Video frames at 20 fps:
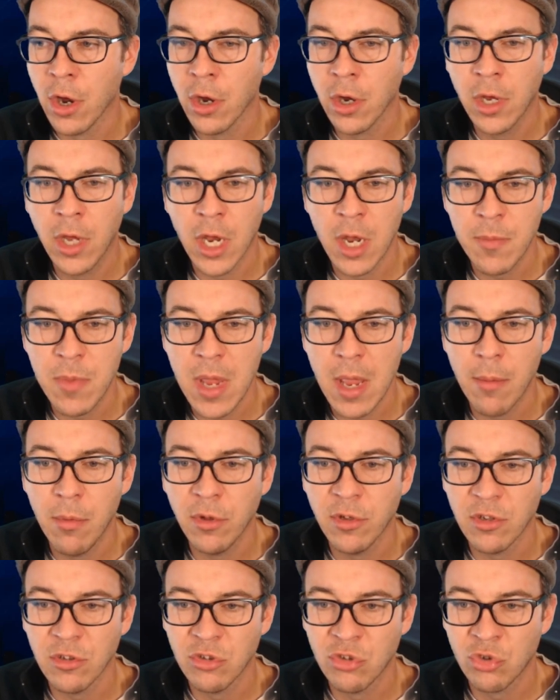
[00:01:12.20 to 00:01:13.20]
going to be
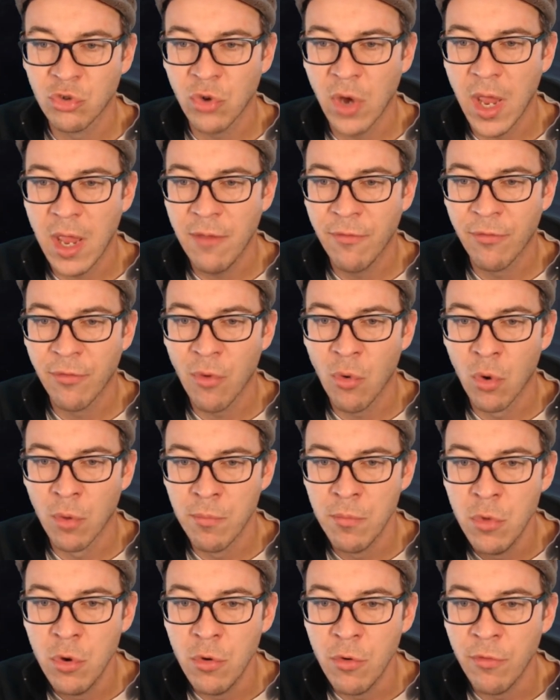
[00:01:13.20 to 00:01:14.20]
able to strafe or
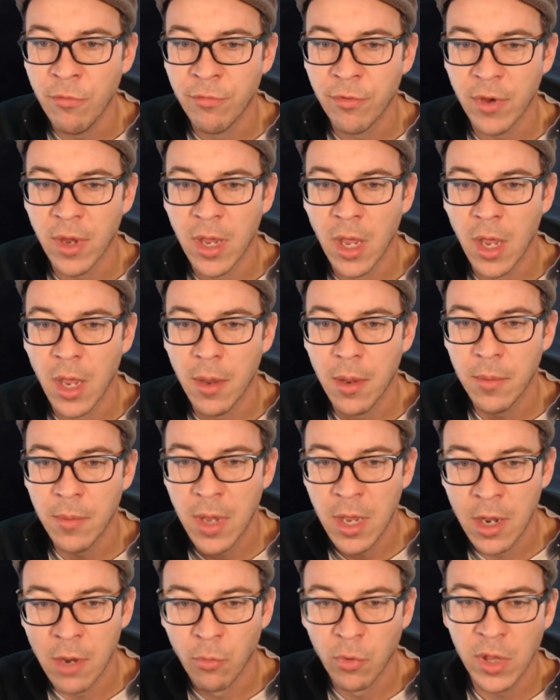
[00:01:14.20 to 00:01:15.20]
move uh,
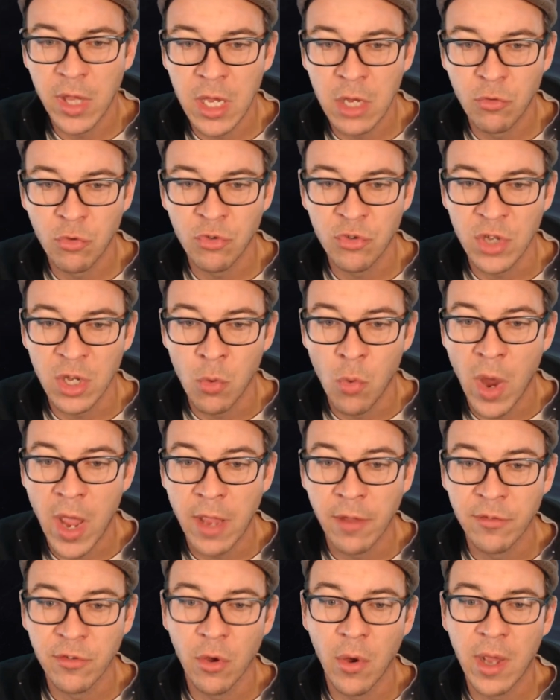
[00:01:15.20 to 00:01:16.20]
in a really interesting
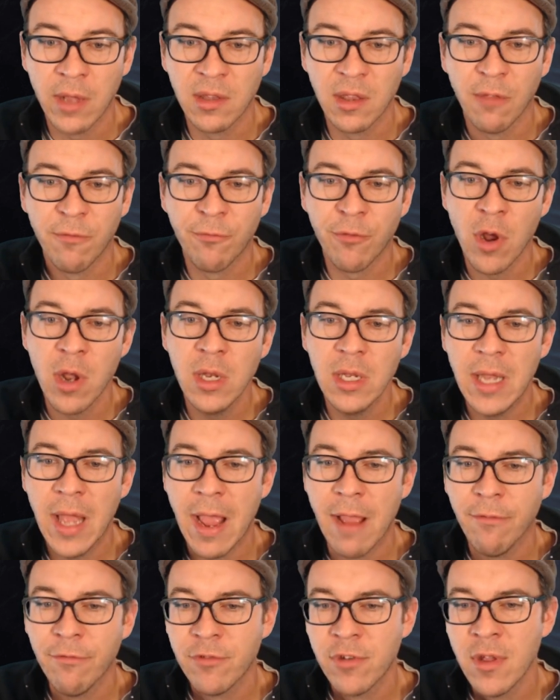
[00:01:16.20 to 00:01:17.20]
way. So as the front
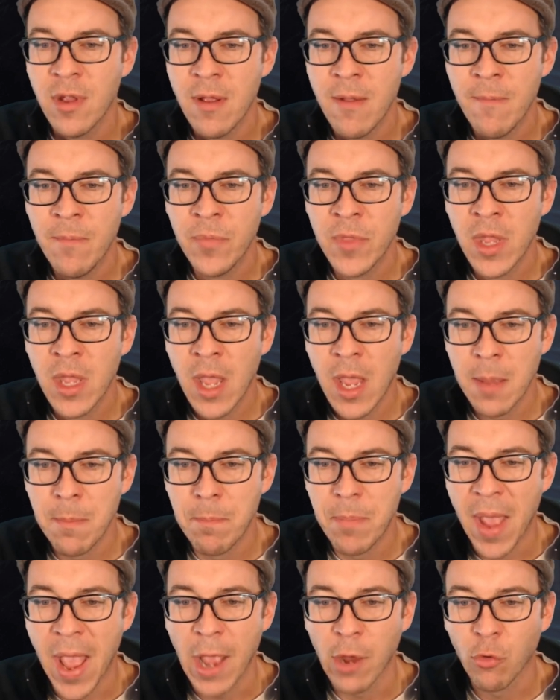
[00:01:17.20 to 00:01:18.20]
left and
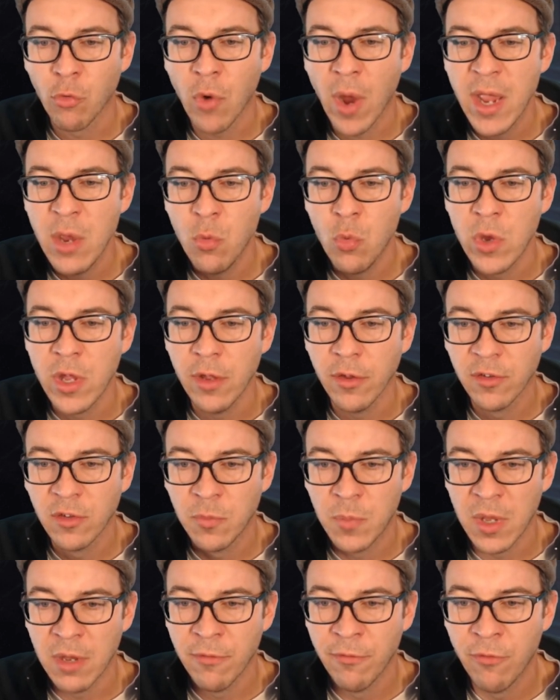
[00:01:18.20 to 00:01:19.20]
back right wheels
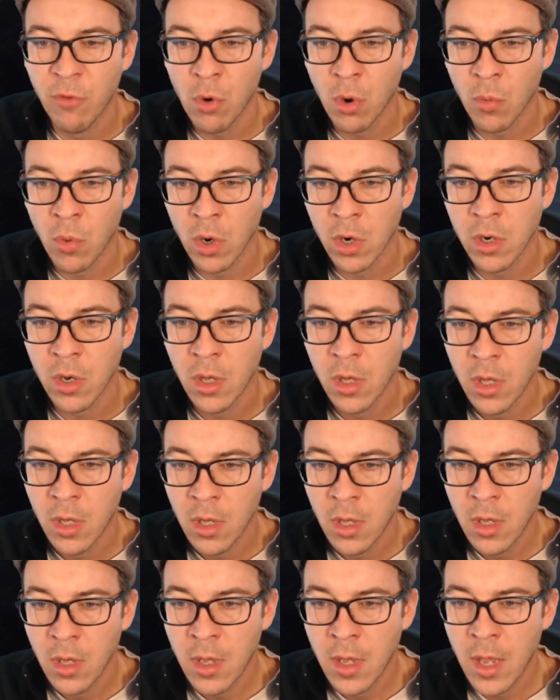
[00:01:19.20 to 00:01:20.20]
spin forward,
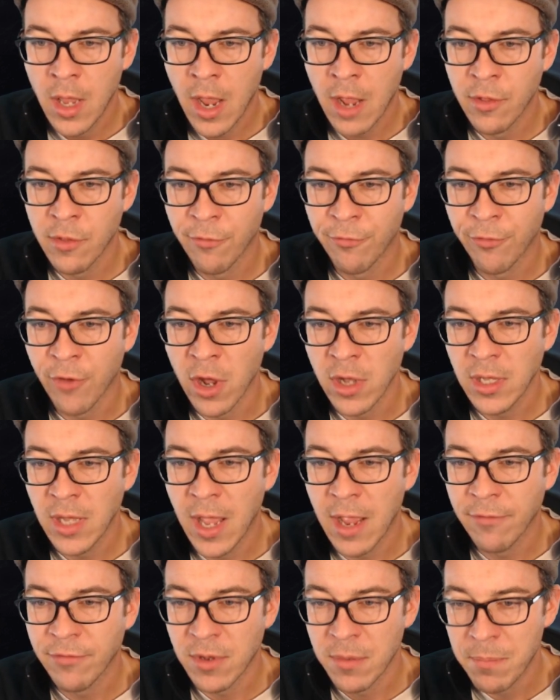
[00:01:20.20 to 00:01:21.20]
and the front
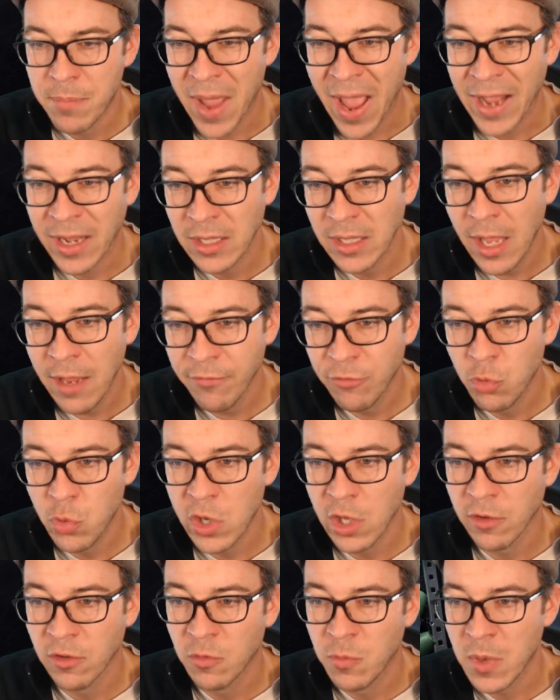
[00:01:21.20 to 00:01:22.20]
left and back left
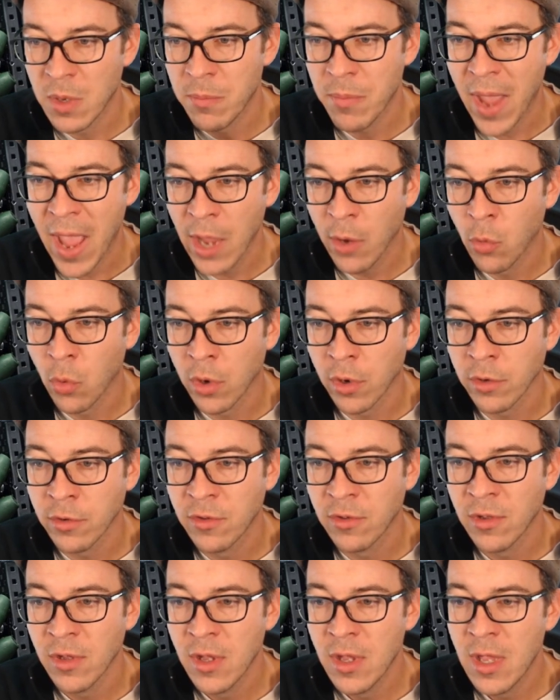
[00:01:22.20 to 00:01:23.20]
wheels spin
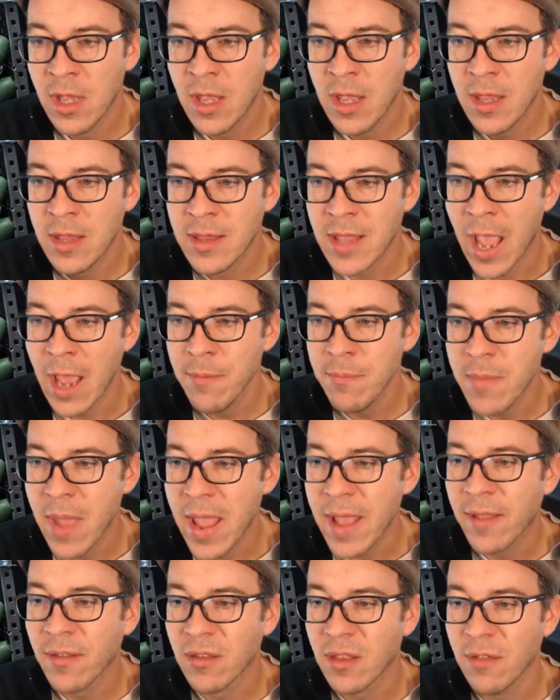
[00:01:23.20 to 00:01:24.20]
backwards, that
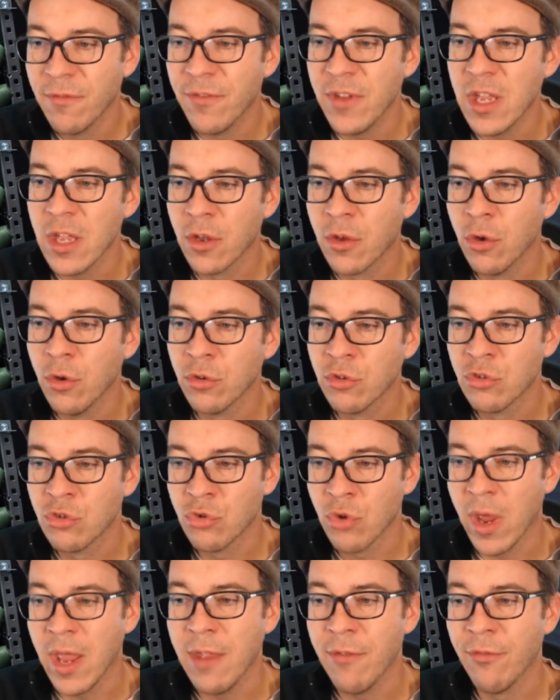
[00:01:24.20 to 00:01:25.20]
makes the vehicle
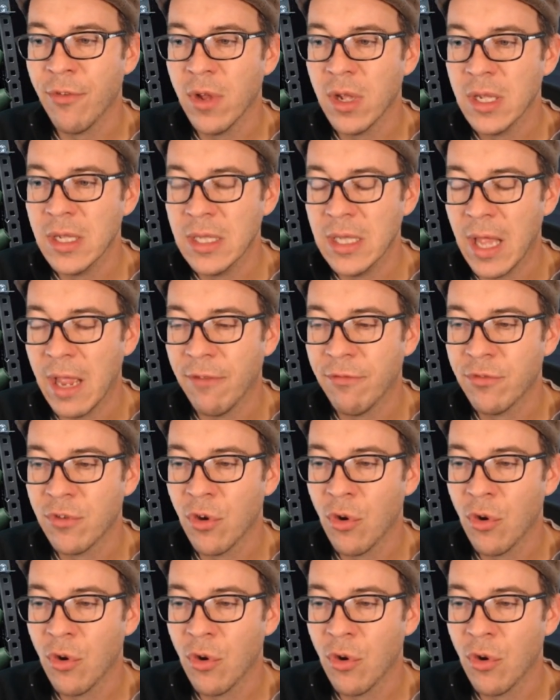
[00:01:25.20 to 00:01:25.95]
strafe left